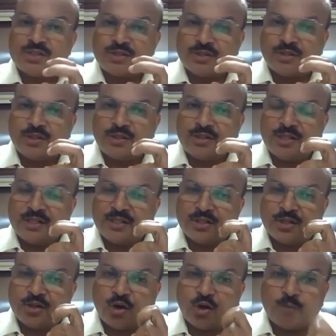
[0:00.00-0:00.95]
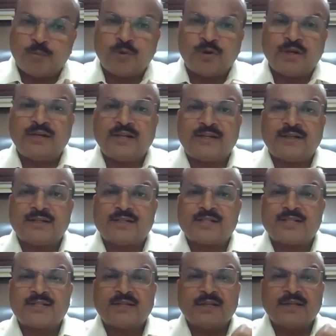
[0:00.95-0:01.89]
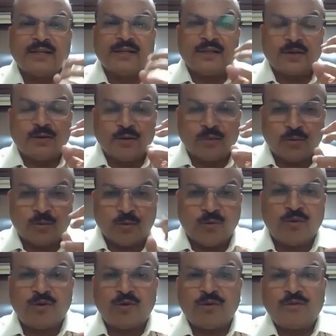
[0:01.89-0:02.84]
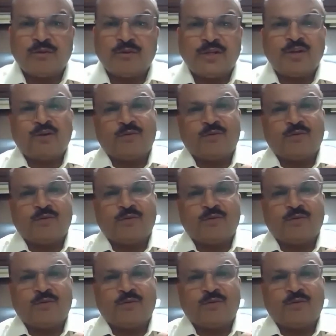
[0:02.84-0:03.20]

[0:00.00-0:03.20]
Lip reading: the corporate debtors own,